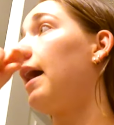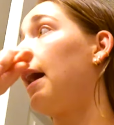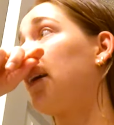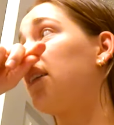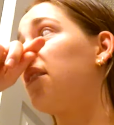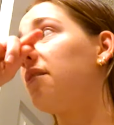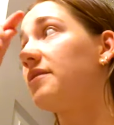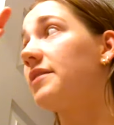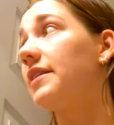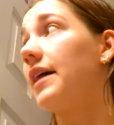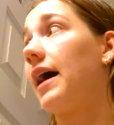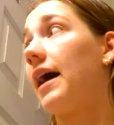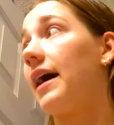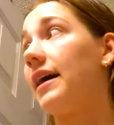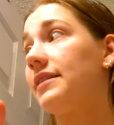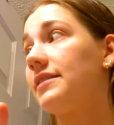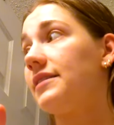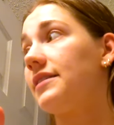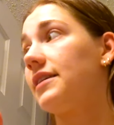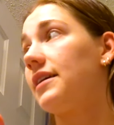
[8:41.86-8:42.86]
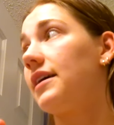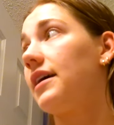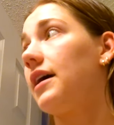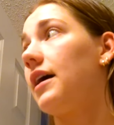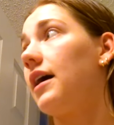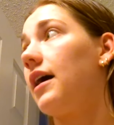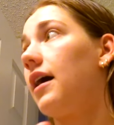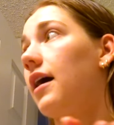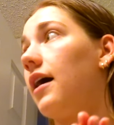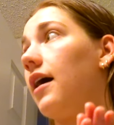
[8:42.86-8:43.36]
I use that.
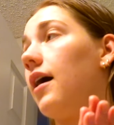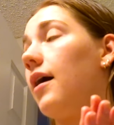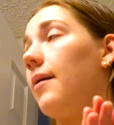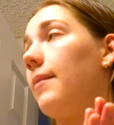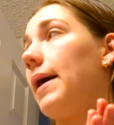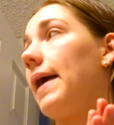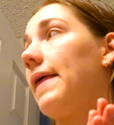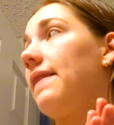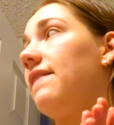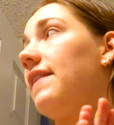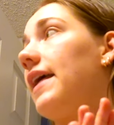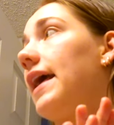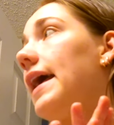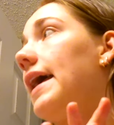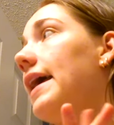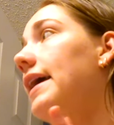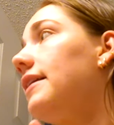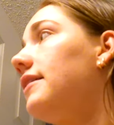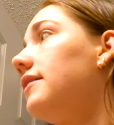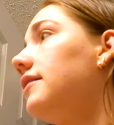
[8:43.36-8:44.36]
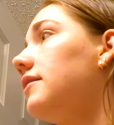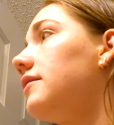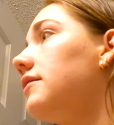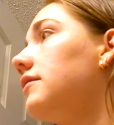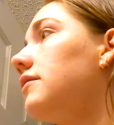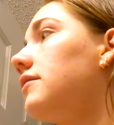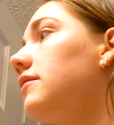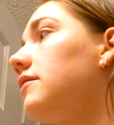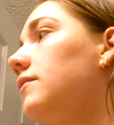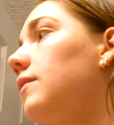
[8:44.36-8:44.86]
And then,
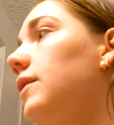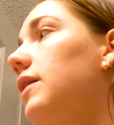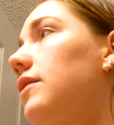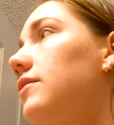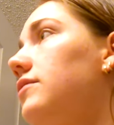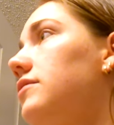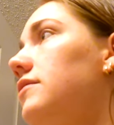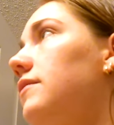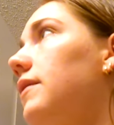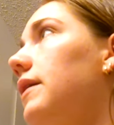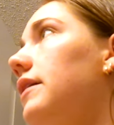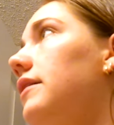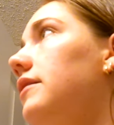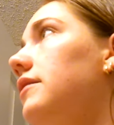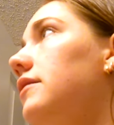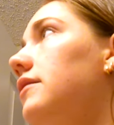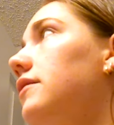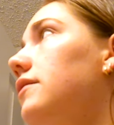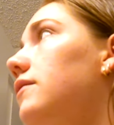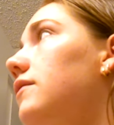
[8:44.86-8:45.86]
what else do I do